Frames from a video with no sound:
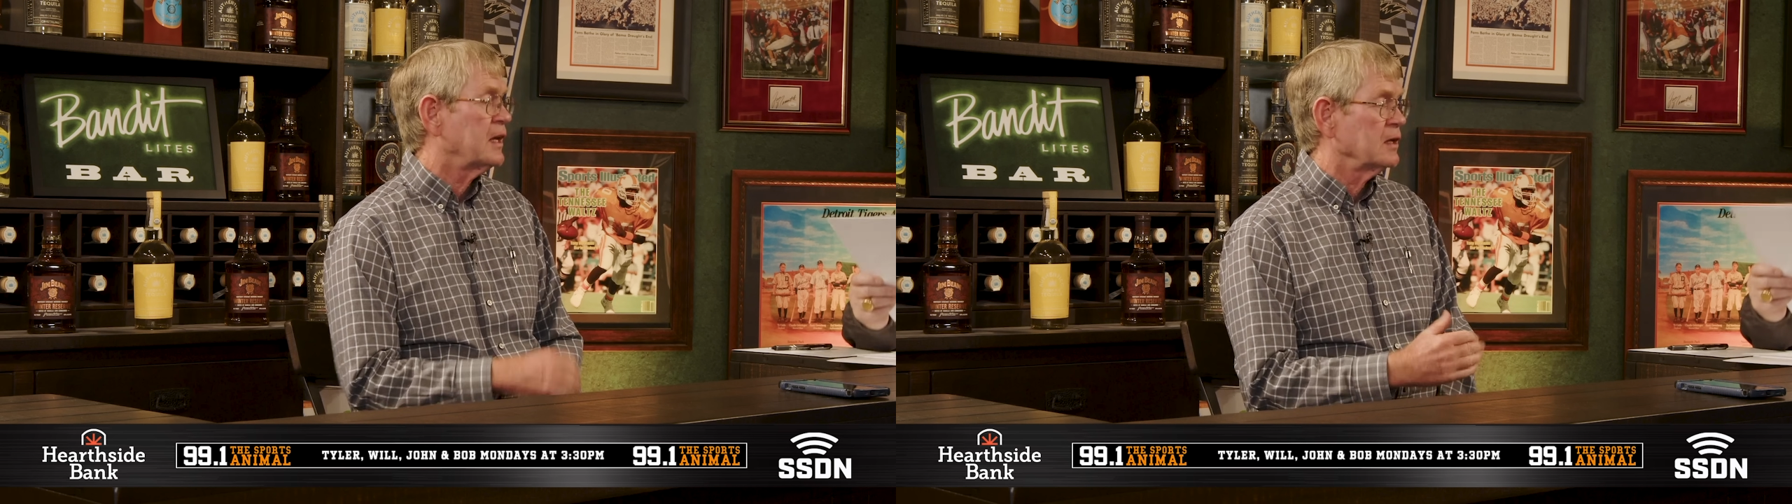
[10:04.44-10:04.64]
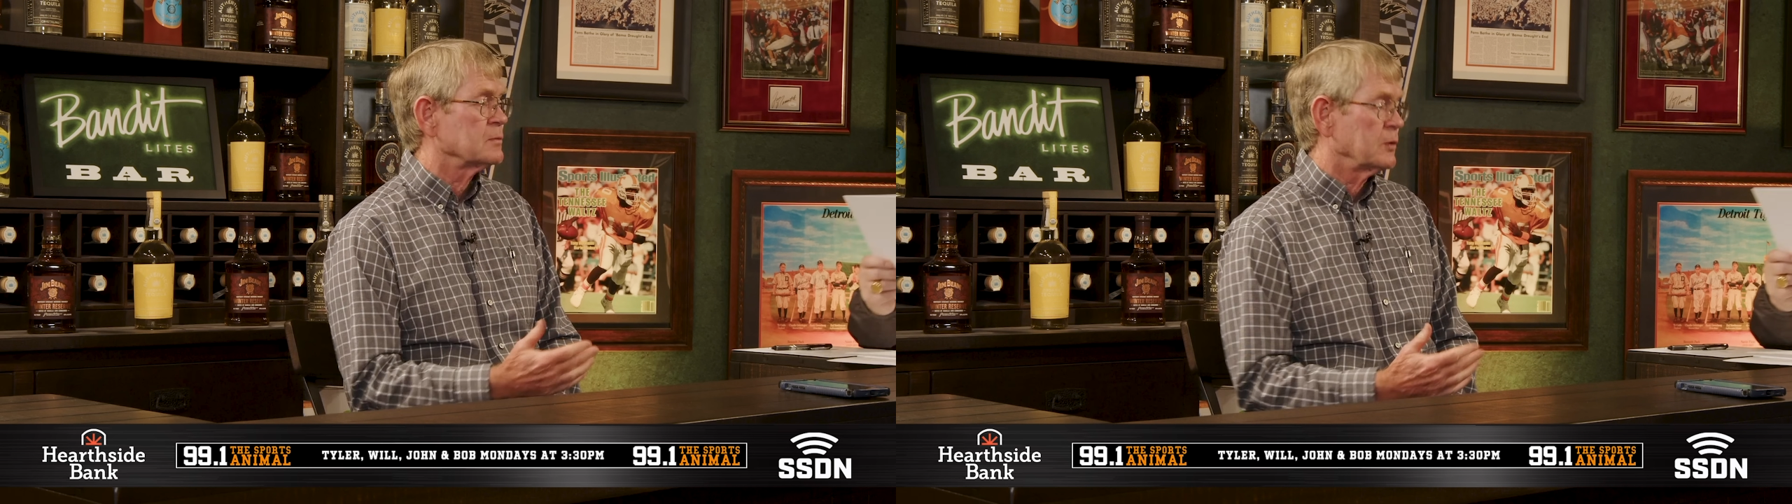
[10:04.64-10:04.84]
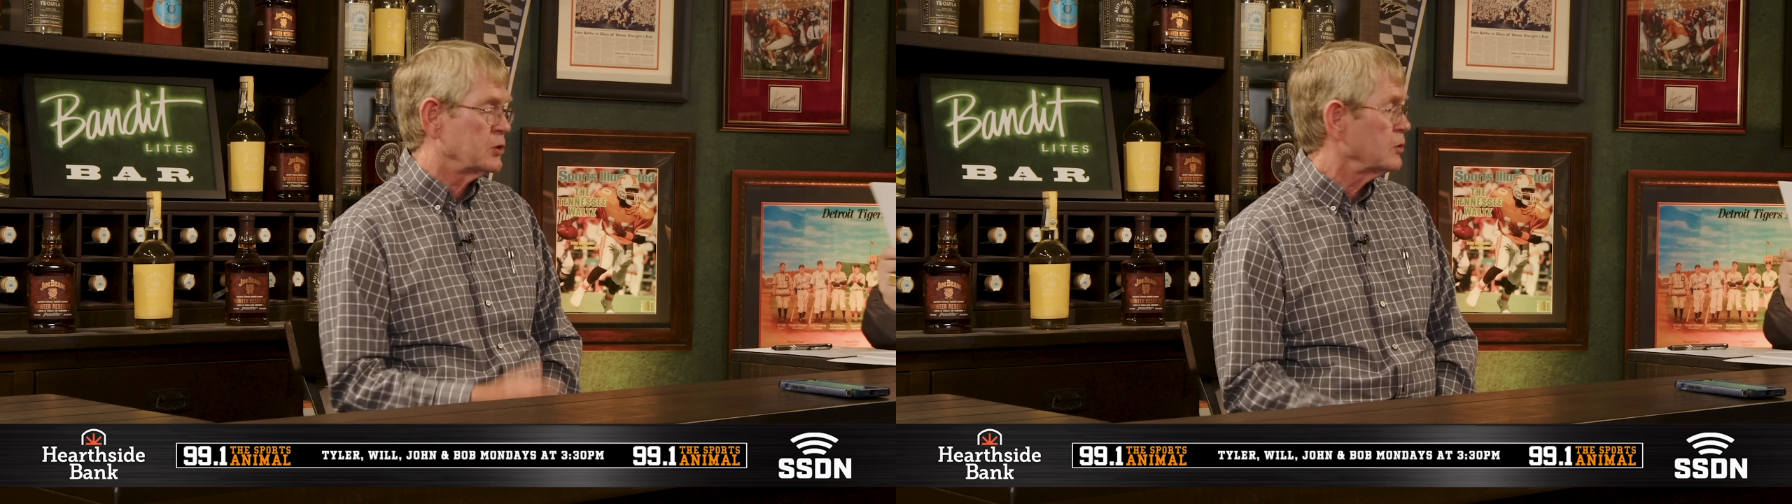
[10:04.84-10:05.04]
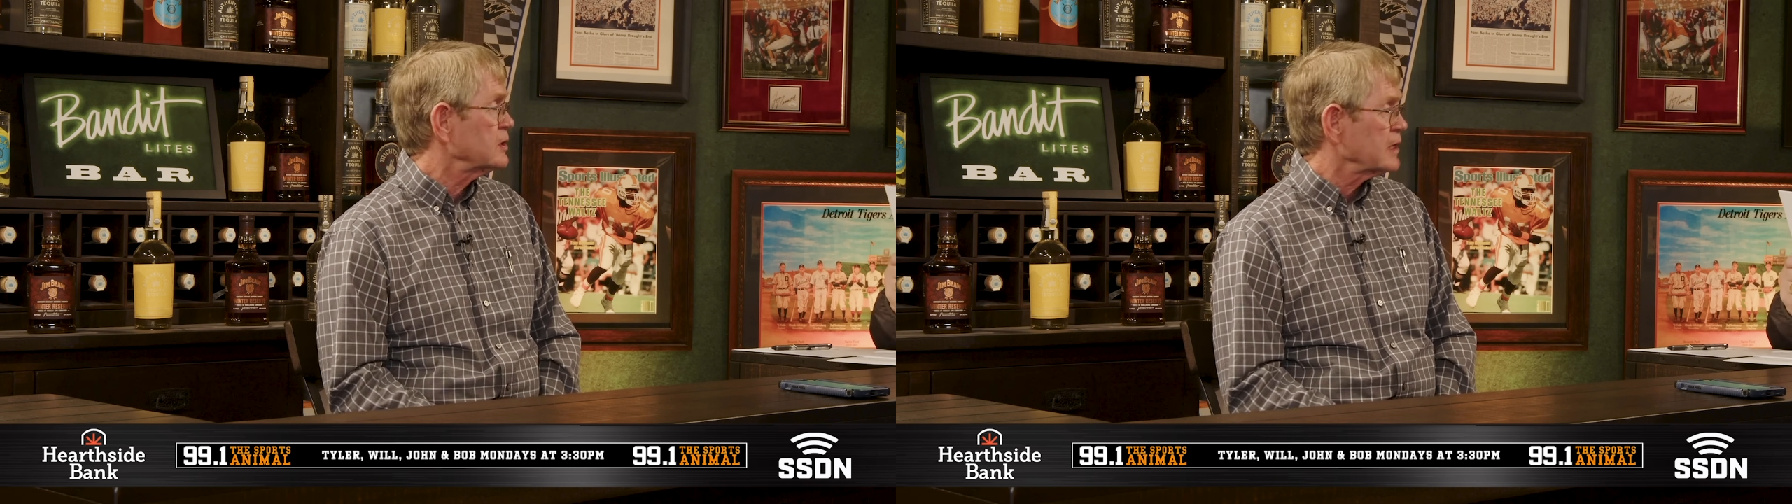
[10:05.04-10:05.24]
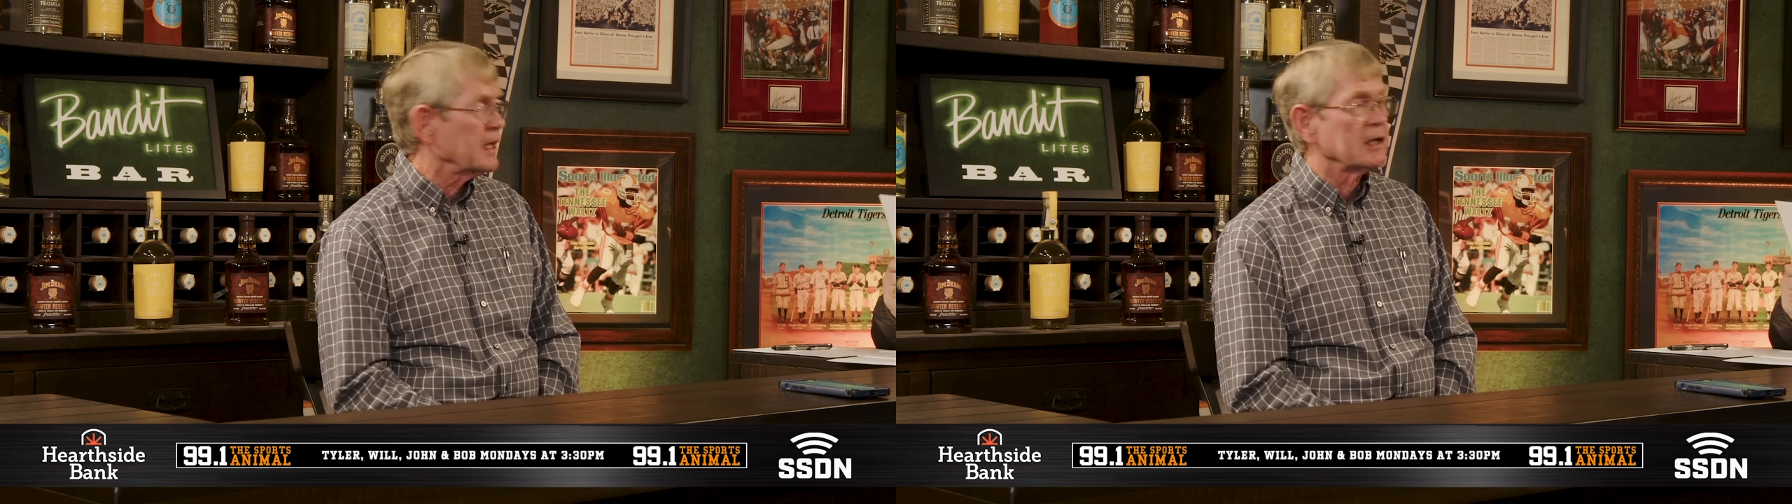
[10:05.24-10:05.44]
he has matured
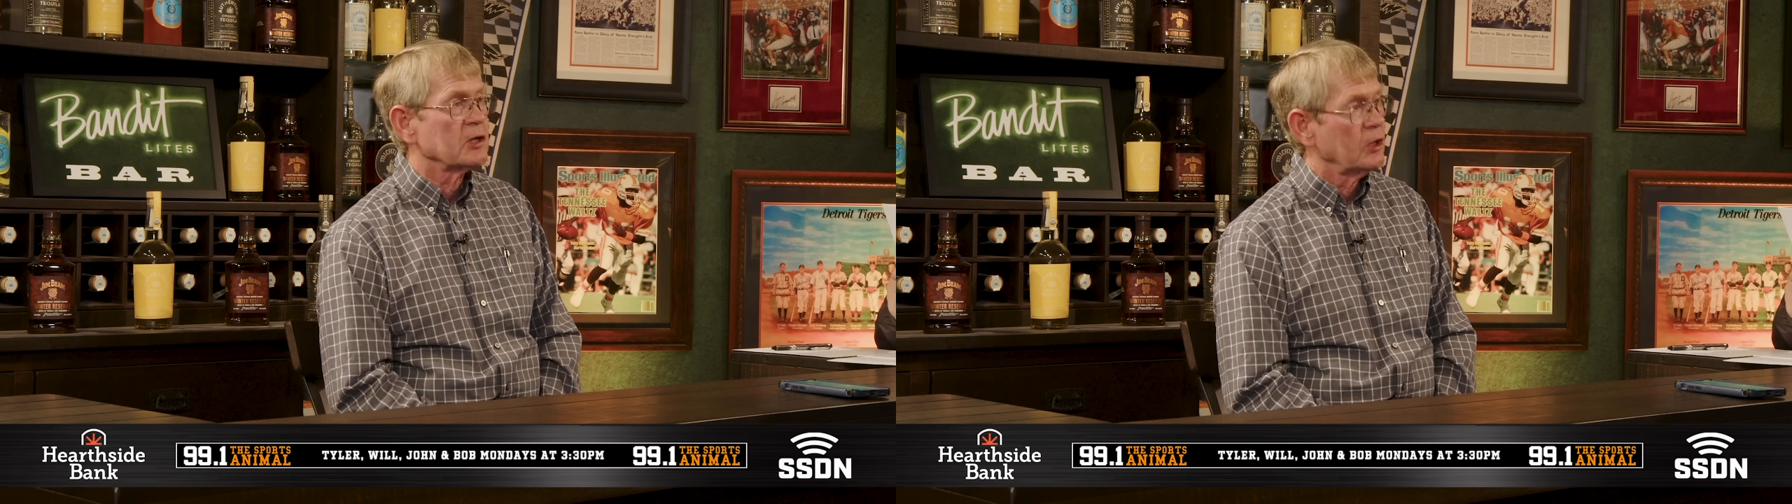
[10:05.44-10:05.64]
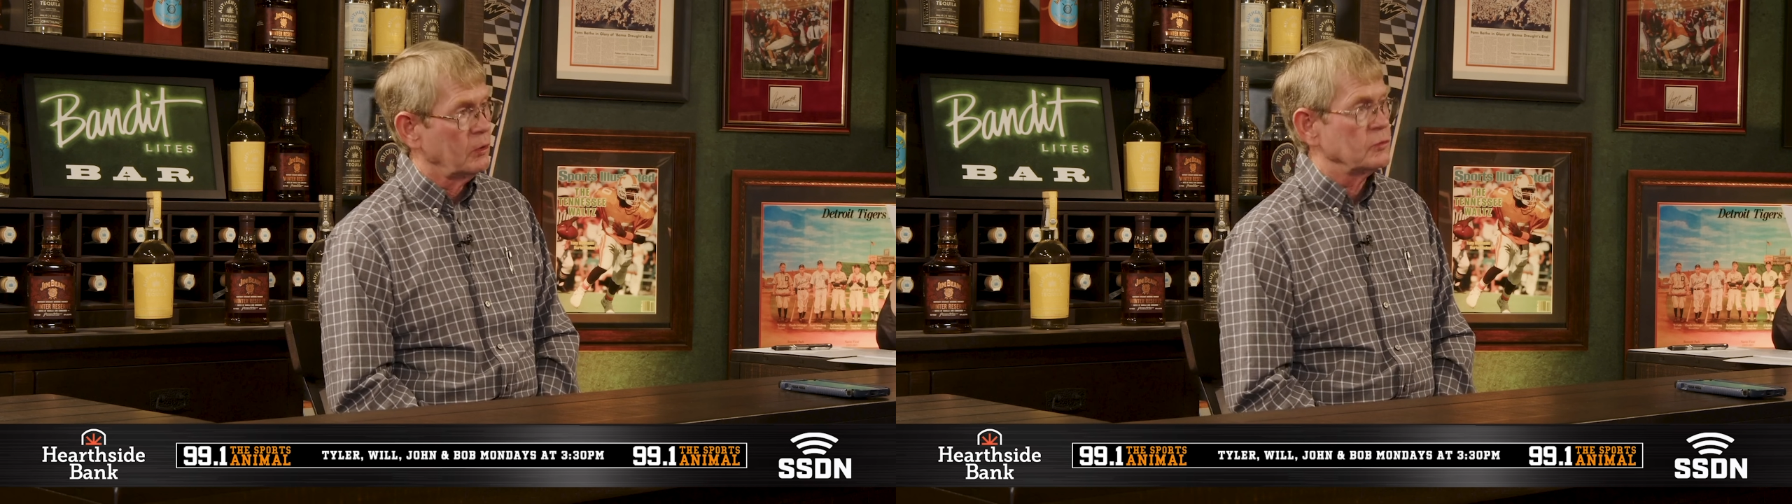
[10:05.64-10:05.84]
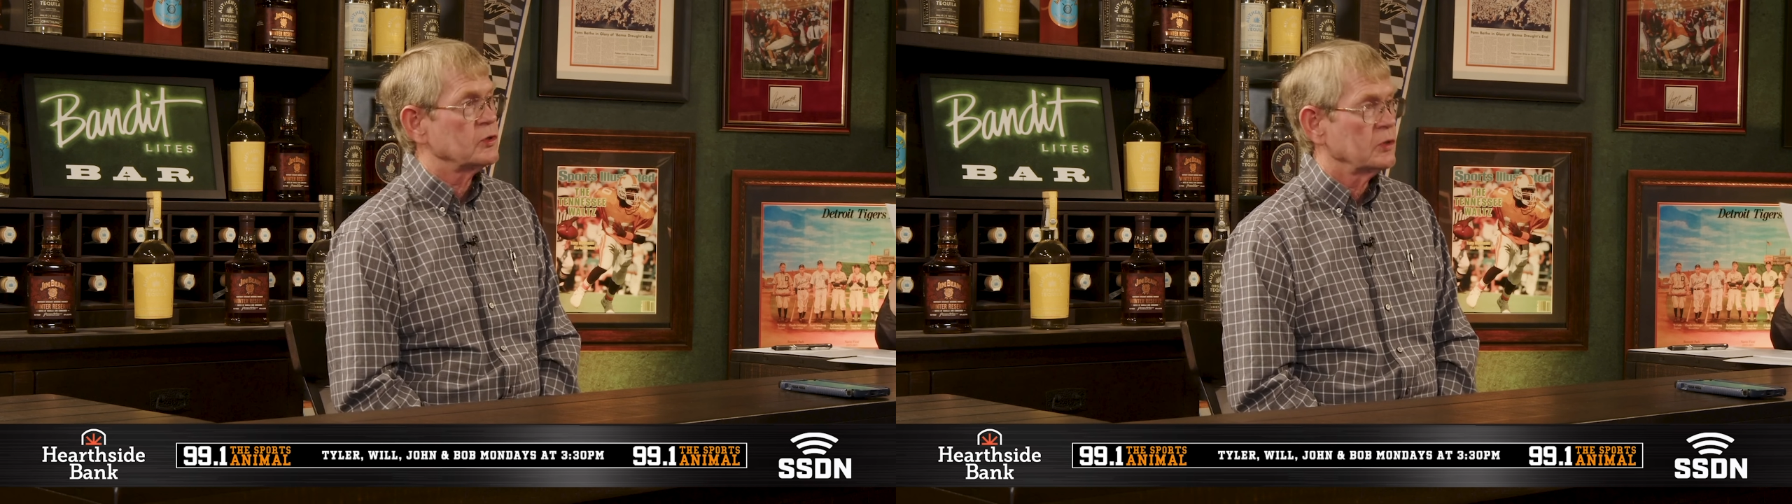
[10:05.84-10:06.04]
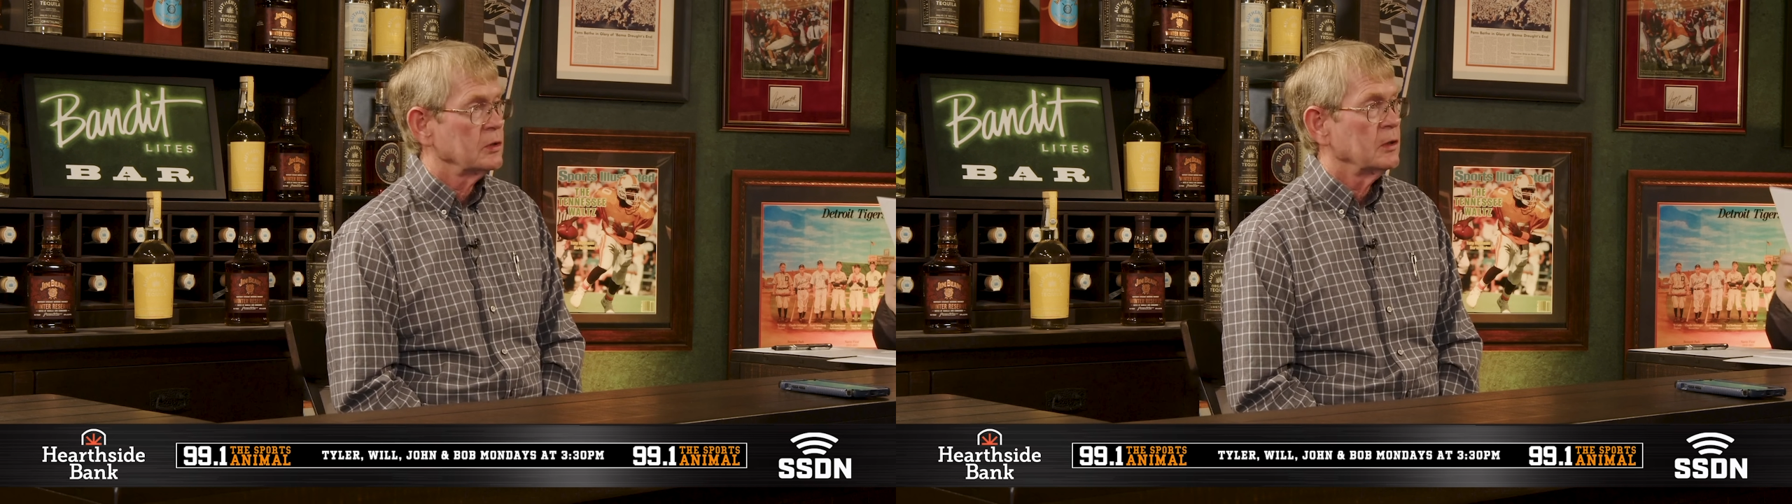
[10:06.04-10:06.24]
as a head coach,